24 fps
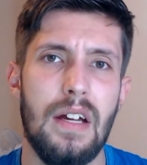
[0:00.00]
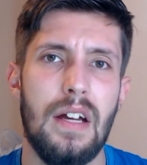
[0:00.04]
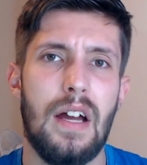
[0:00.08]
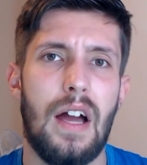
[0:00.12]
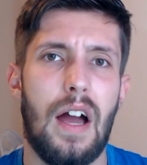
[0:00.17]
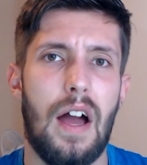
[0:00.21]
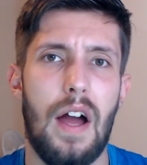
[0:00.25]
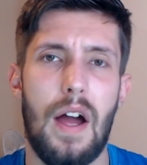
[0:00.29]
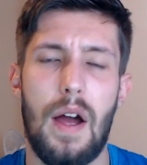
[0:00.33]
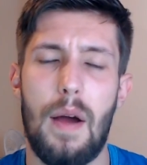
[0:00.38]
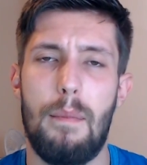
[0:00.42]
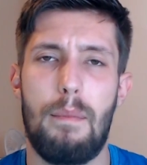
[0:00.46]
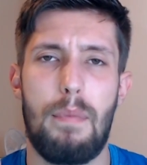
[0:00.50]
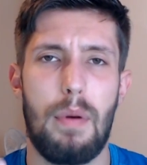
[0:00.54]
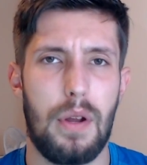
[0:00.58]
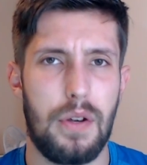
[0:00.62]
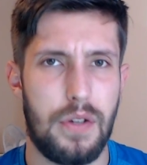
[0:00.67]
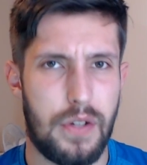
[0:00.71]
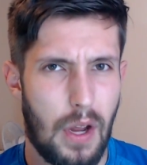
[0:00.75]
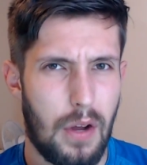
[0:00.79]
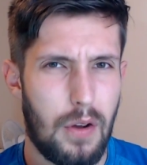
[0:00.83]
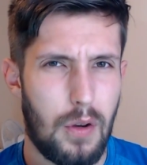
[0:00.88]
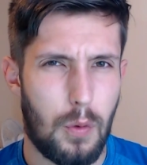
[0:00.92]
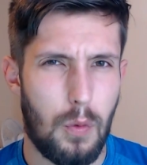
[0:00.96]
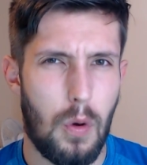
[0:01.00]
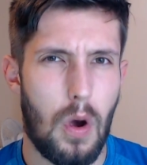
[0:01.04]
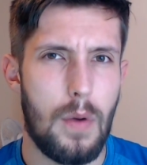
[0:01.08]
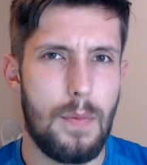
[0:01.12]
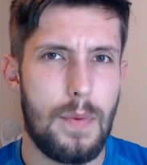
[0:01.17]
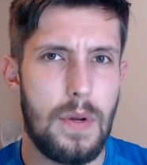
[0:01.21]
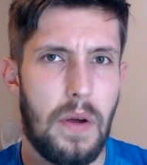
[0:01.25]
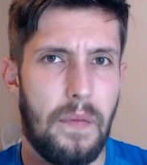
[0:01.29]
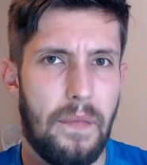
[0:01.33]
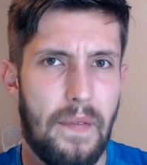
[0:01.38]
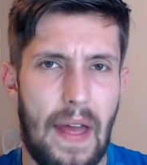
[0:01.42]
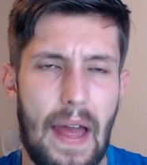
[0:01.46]
But don't quote
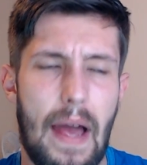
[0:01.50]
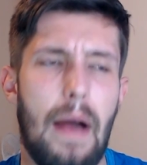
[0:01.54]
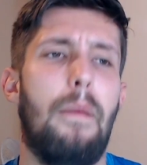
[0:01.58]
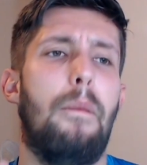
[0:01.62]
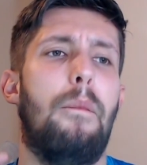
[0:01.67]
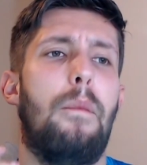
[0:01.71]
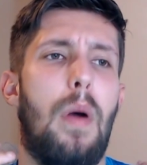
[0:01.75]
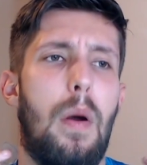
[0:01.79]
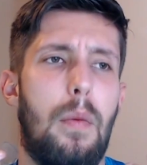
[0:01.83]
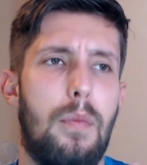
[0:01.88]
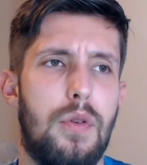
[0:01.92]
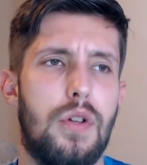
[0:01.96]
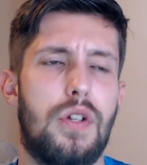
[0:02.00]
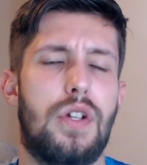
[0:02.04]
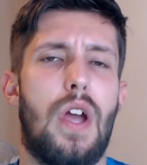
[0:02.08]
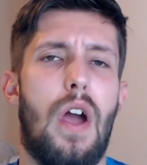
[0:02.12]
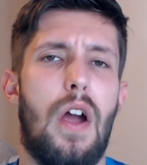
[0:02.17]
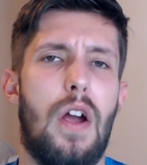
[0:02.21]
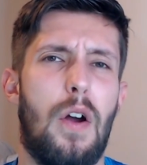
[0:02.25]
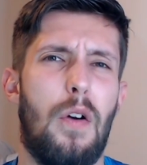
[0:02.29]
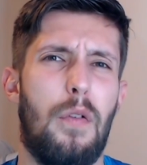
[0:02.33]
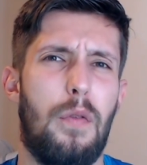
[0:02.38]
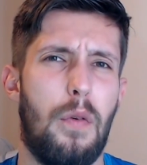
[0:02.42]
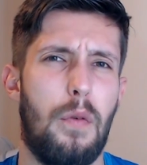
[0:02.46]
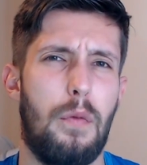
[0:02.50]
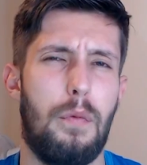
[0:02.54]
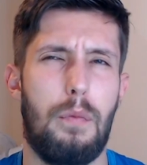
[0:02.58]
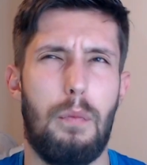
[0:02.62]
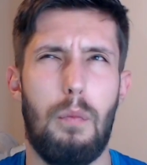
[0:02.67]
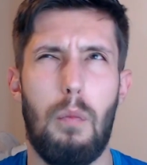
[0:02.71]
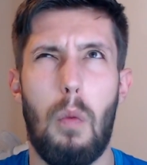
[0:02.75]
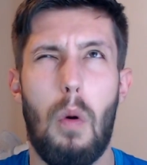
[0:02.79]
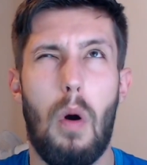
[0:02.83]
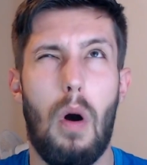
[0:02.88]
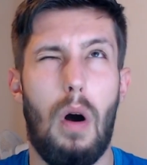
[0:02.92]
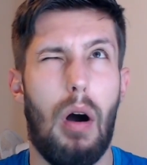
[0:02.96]
me on that. I'm just going off of
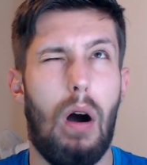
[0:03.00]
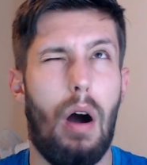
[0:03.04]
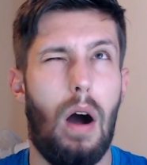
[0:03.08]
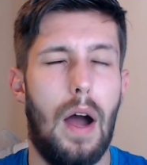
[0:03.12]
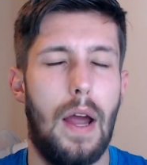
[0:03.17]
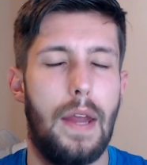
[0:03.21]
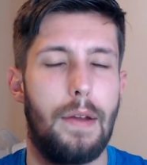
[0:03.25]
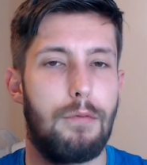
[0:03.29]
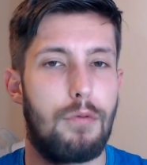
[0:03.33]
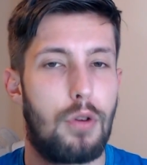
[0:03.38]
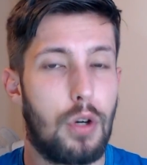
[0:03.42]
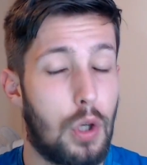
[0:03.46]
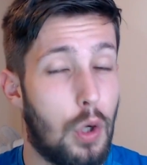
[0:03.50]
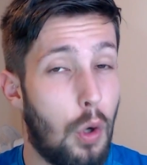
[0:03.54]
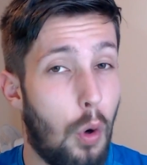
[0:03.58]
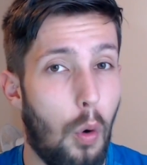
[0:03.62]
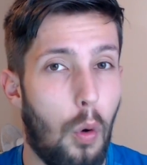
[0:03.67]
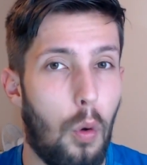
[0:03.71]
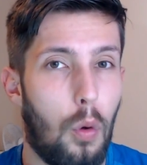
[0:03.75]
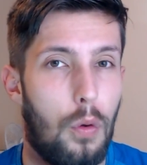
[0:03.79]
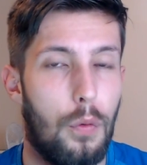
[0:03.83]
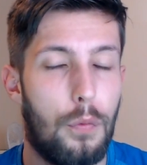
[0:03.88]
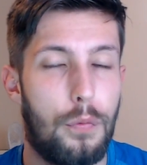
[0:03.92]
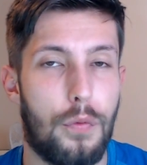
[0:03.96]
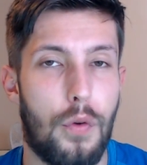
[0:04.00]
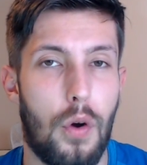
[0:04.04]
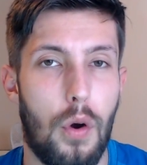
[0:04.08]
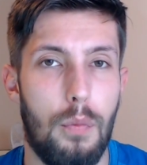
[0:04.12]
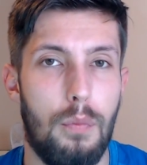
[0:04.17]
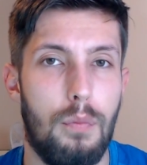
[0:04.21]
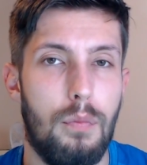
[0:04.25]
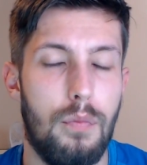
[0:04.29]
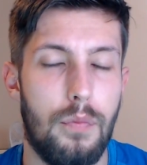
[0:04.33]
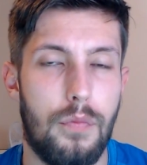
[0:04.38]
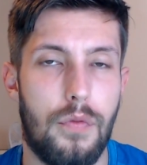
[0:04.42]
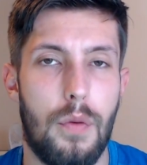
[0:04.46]
what I recall
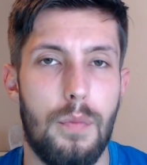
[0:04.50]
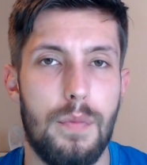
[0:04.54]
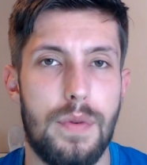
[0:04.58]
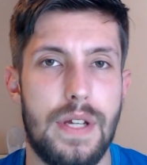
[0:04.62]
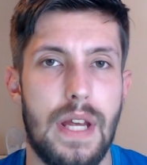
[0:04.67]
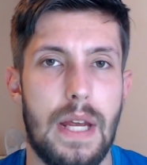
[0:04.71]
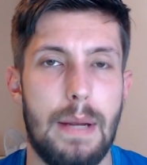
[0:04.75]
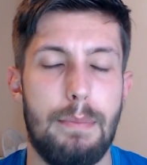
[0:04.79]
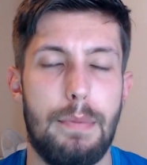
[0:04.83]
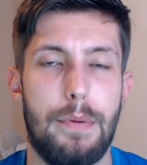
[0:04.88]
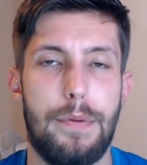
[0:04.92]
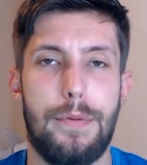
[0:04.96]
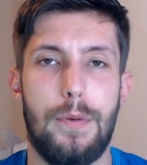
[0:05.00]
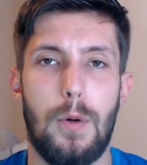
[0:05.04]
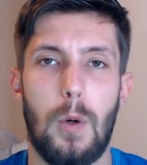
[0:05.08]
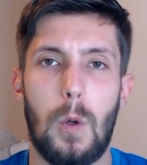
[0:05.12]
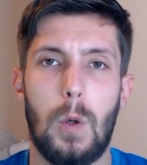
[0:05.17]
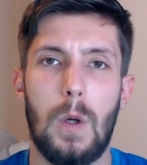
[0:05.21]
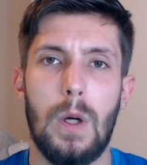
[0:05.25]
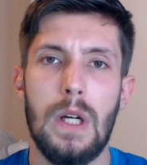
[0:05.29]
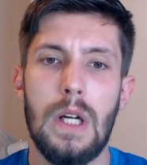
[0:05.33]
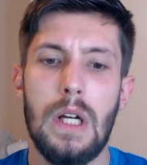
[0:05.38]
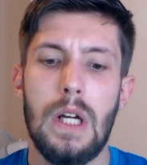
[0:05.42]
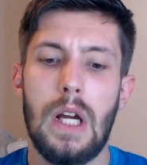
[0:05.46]
from seeing before.